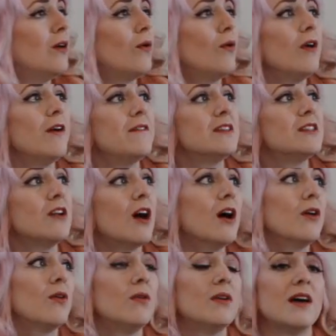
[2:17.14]
Or if it's
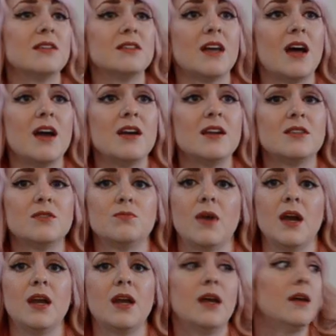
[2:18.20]
not cold outside, it's
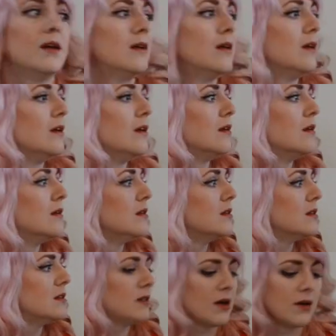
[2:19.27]
raining.
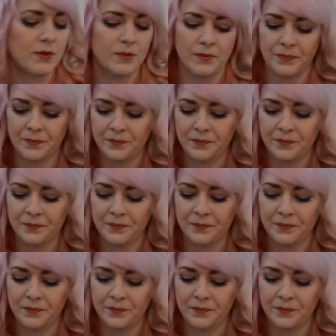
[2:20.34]
So